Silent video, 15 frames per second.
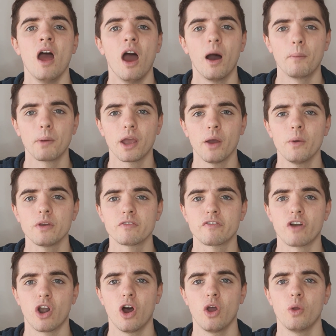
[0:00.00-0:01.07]
I'm going
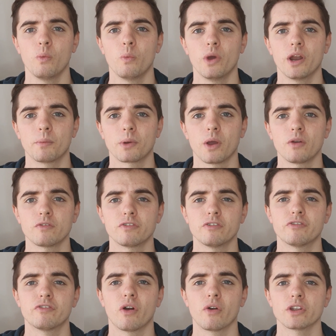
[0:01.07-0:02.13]
for a home win. I'm going for
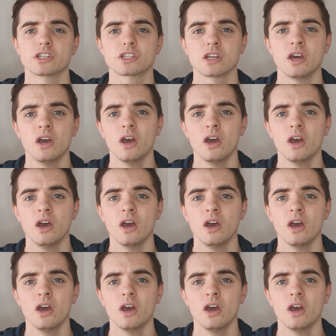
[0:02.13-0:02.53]
Forest.